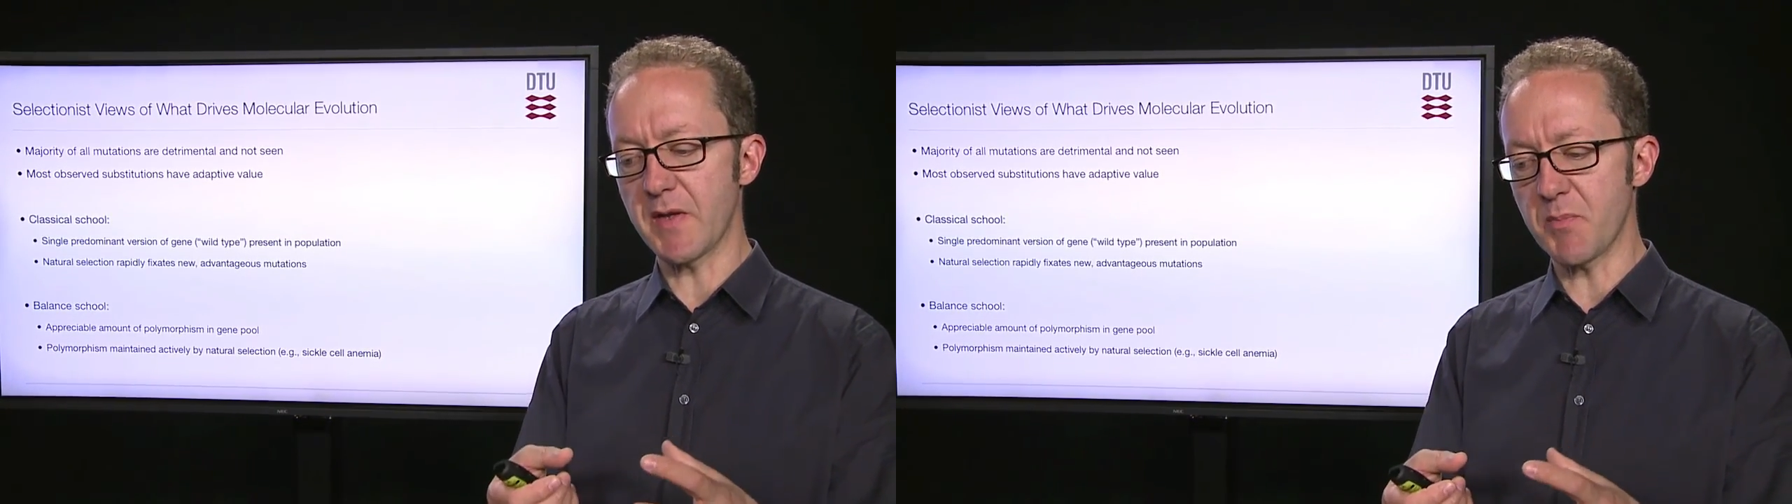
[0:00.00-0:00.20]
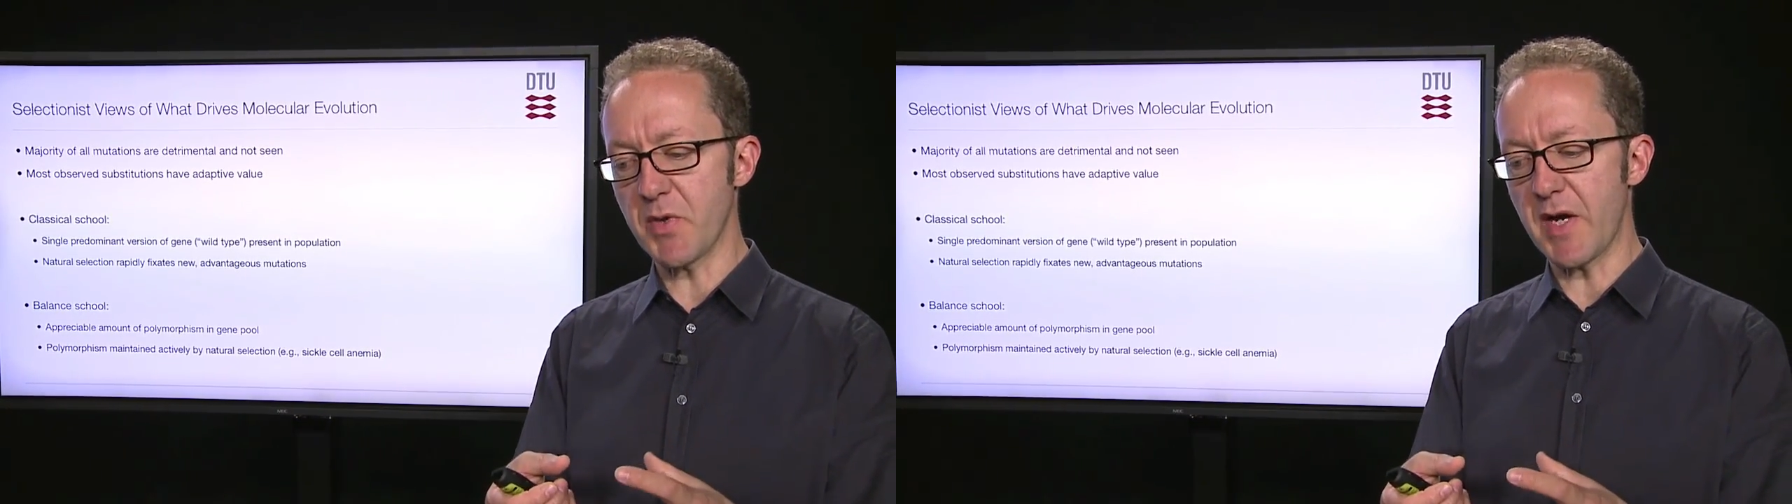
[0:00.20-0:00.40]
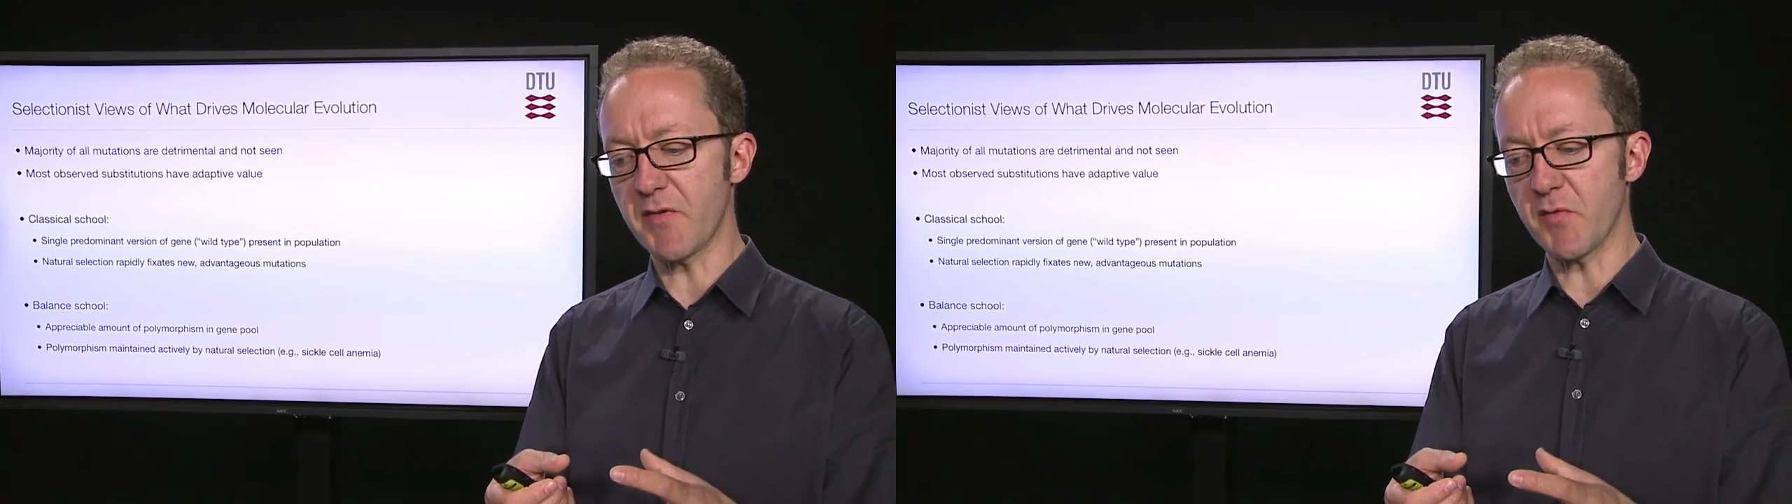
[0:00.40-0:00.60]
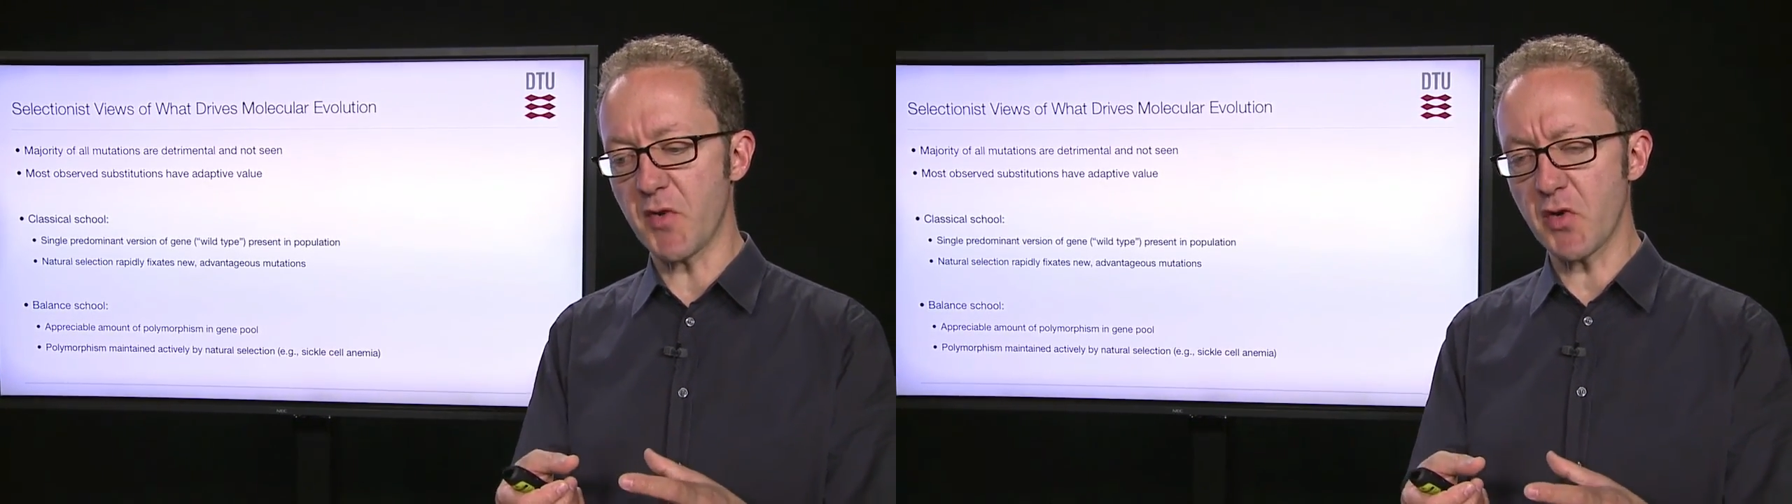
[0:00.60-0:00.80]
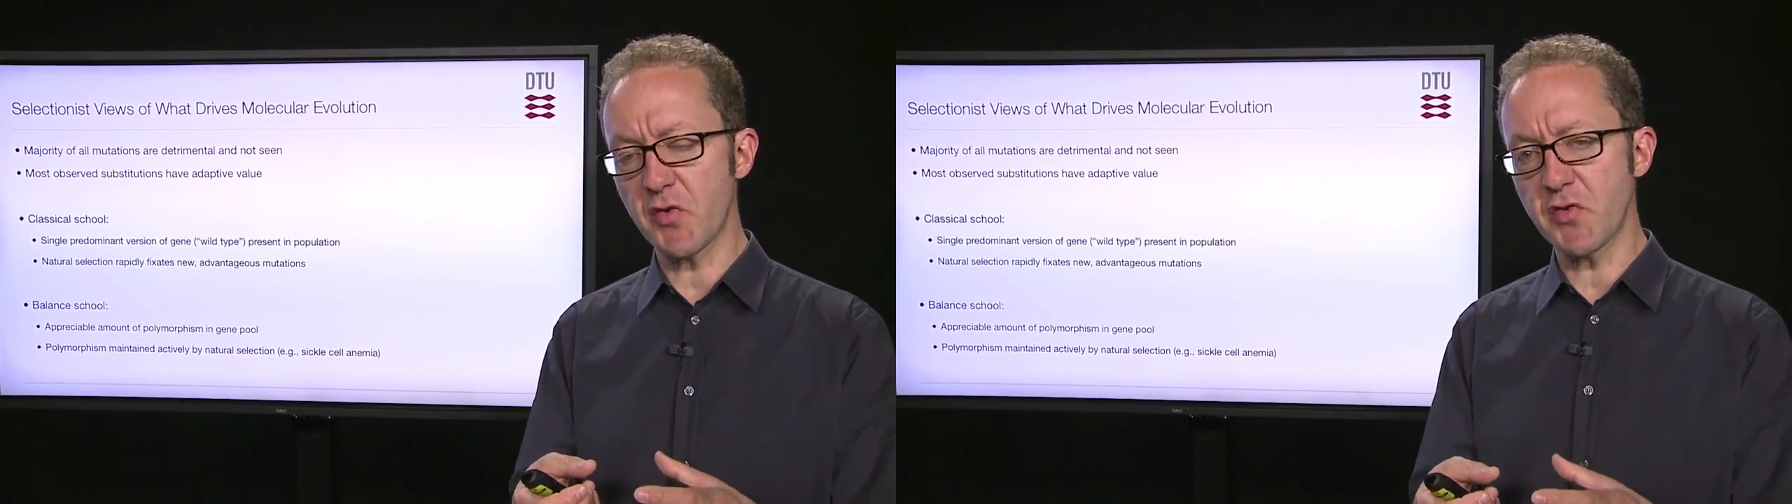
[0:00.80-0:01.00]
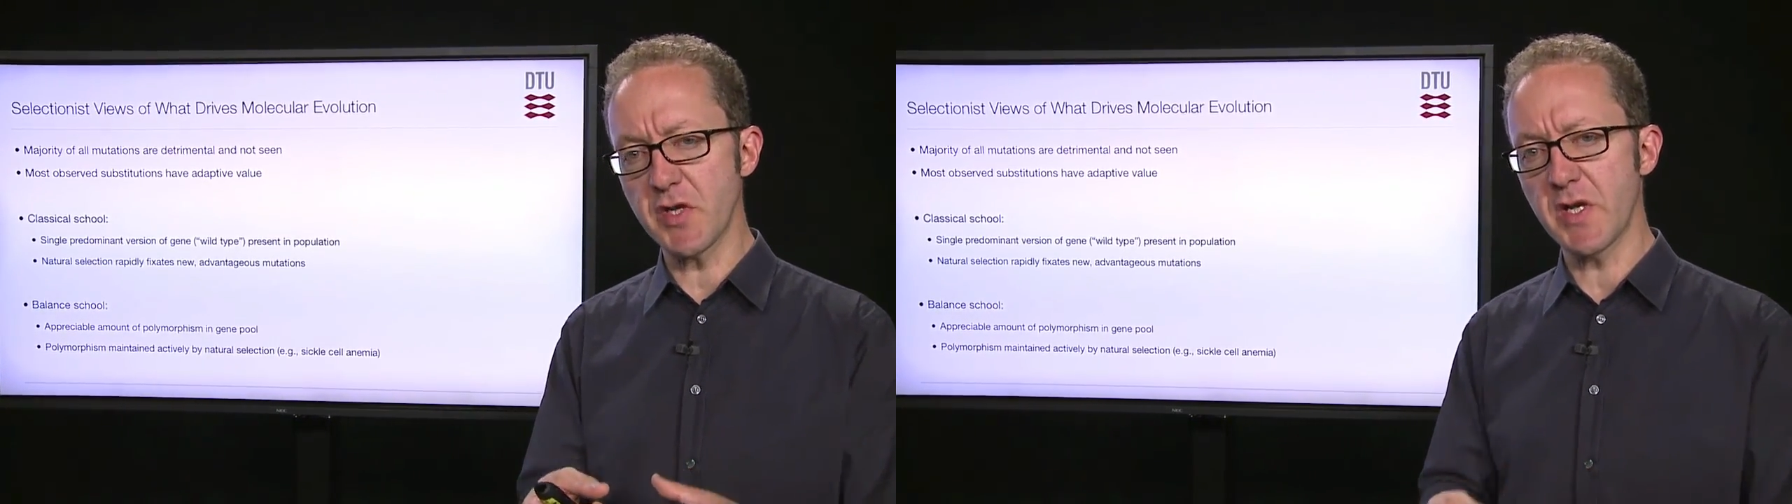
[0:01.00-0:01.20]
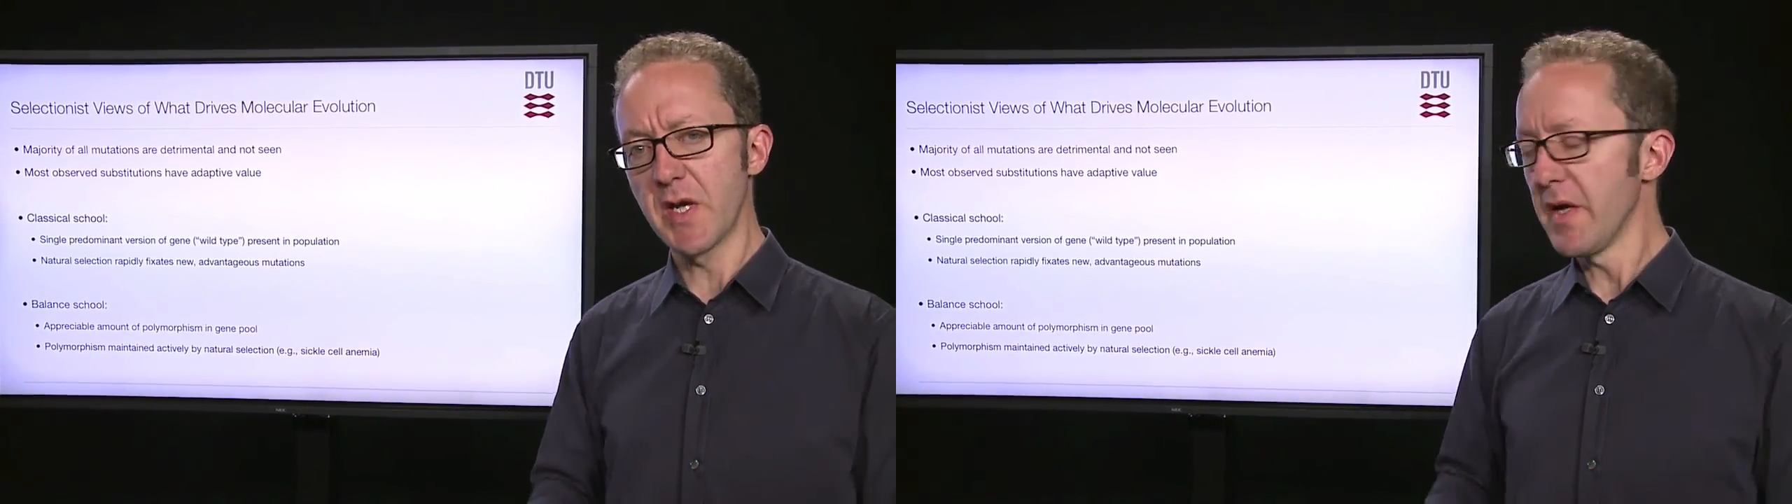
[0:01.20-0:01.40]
deprived of oxygen,